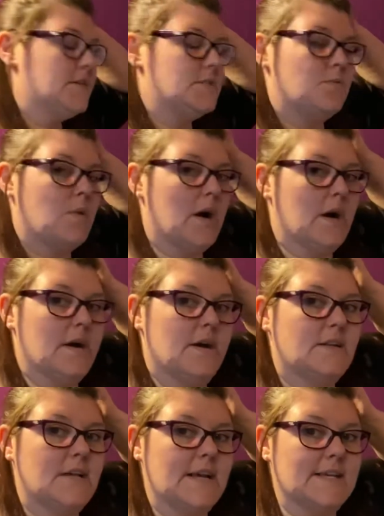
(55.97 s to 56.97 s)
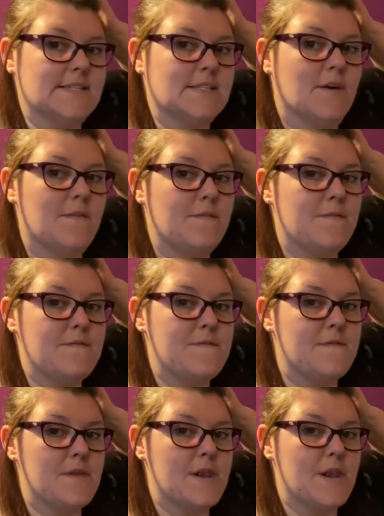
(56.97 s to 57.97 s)
word is
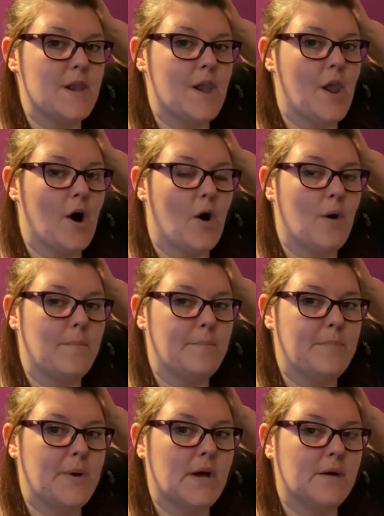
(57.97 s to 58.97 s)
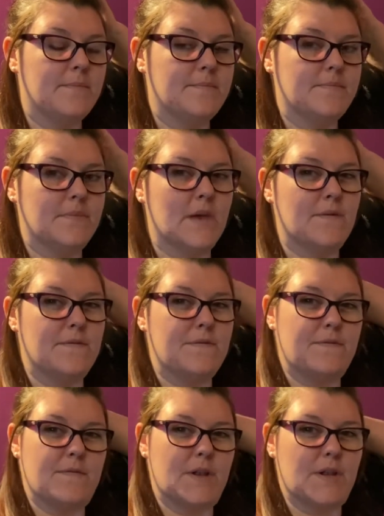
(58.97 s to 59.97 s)
flop.
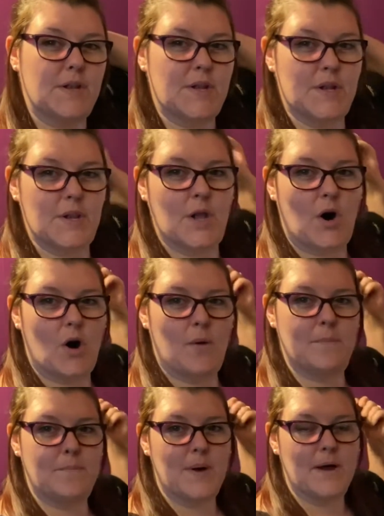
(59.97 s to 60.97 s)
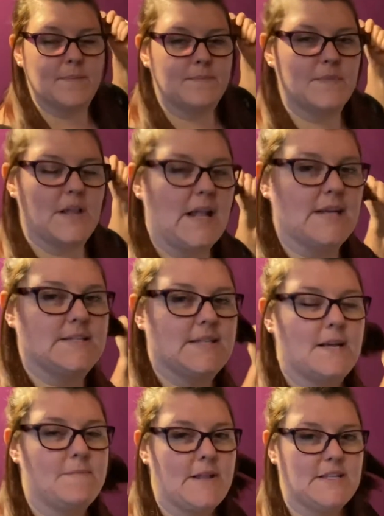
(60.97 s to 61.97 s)
Flop. Let's
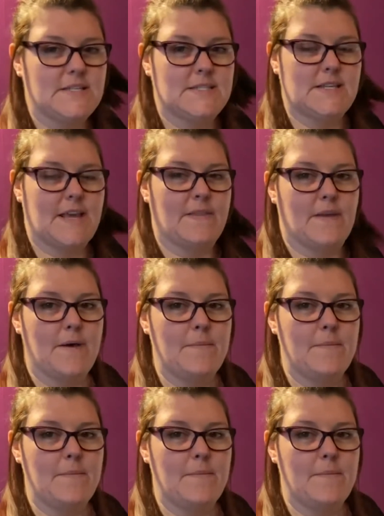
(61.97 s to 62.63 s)
segment it together.